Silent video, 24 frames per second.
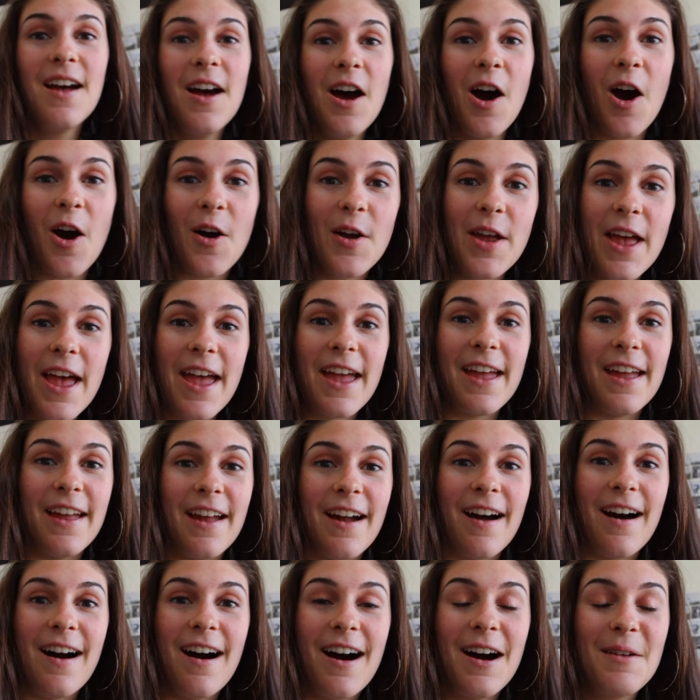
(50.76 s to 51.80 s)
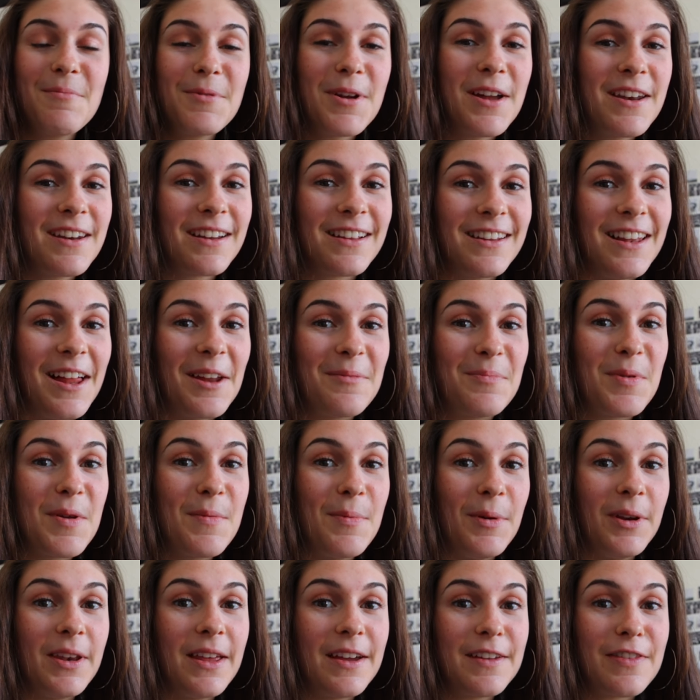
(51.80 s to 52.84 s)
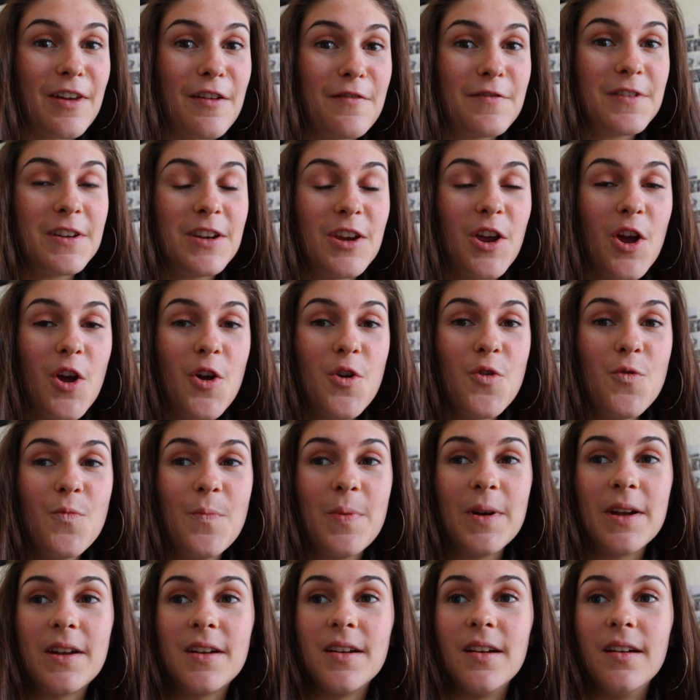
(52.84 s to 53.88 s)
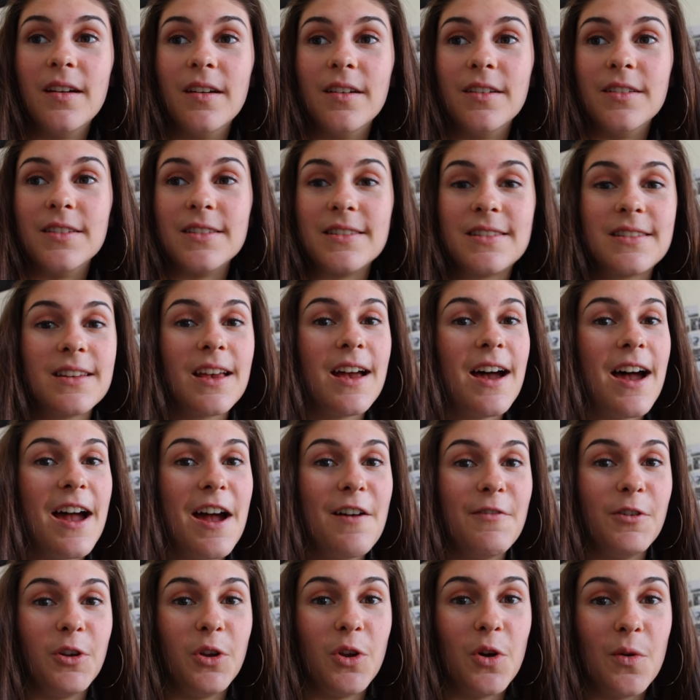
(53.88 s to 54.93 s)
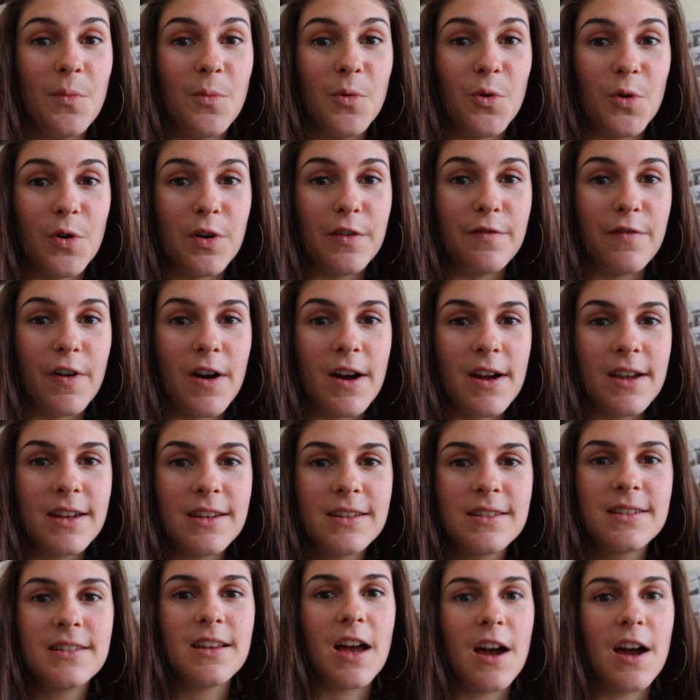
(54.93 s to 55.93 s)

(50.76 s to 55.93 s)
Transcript: Okay, I'm kind of glad people like that video because I have a lot more advice.